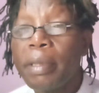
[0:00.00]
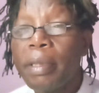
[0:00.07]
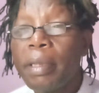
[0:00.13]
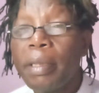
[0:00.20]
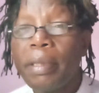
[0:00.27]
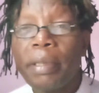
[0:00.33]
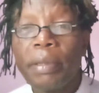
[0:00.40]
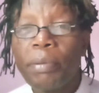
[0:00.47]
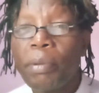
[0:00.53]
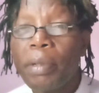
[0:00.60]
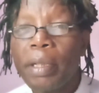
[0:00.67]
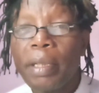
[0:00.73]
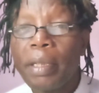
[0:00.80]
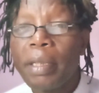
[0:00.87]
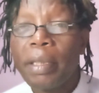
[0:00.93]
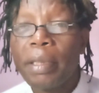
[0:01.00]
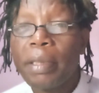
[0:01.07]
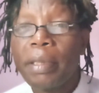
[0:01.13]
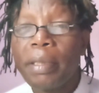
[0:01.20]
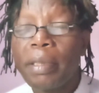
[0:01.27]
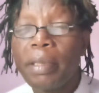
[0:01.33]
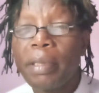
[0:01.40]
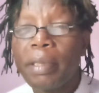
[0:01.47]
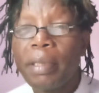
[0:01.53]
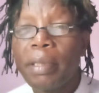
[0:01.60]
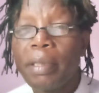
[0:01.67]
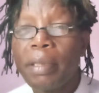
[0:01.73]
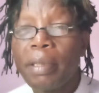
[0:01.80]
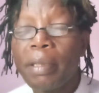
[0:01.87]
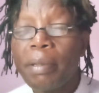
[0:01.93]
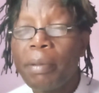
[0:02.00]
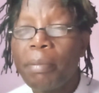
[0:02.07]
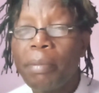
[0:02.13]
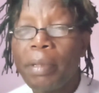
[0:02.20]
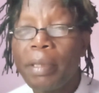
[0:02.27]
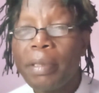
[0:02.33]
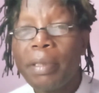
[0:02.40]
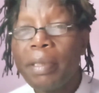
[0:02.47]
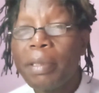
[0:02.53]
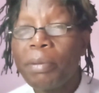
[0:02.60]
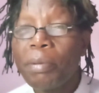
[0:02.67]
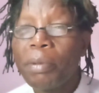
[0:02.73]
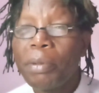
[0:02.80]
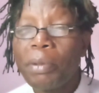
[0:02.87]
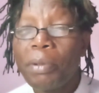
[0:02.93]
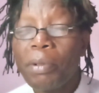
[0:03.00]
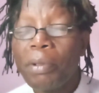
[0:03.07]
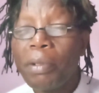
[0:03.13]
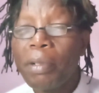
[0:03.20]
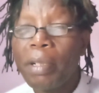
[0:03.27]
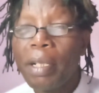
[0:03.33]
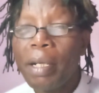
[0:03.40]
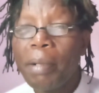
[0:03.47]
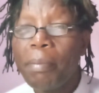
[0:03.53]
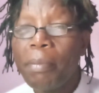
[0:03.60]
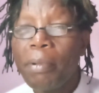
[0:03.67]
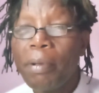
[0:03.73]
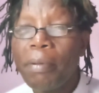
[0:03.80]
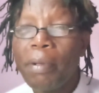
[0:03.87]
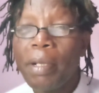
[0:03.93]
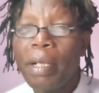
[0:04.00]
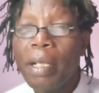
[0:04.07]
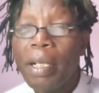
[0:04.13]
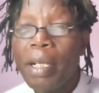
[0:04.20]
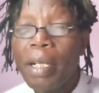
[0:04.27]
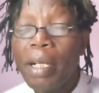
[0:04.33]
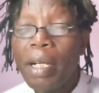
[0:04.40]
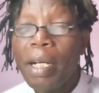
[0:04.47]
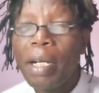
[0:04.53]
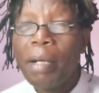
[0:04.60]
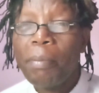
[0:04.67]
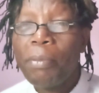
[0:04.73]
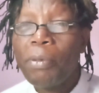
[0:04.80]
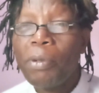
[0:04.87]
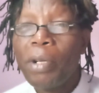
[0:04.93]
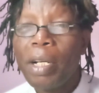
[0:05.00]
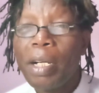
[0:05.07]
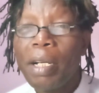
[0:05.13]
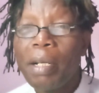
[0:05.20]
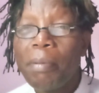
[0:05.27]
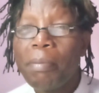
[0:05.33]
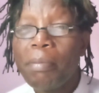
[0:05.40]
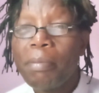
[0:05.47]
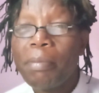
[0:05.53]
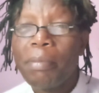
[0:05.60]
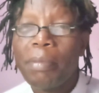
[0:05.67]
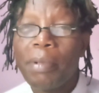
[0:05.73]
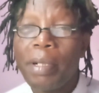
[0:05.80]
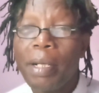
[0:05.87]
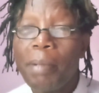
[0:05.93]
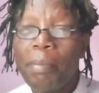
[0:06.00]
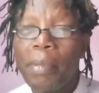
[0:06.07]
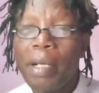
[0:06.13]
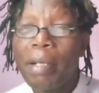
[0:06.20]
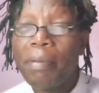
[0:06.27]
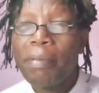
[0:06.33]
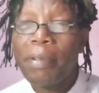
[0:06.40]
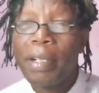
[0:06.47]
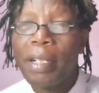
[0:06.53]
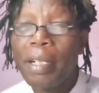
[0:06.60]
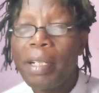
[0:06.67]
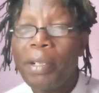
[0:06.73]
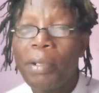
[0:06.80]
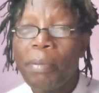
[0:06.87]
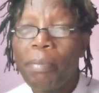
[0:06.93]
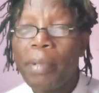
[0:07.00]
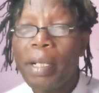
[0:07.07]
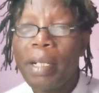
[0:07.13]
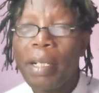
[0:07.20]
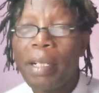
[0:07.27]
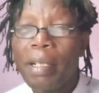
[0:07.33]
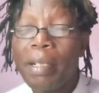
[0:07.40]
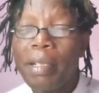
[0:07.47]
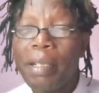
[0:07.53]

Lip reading: It's what it is. Is this what we call I'm Alpha and Omega,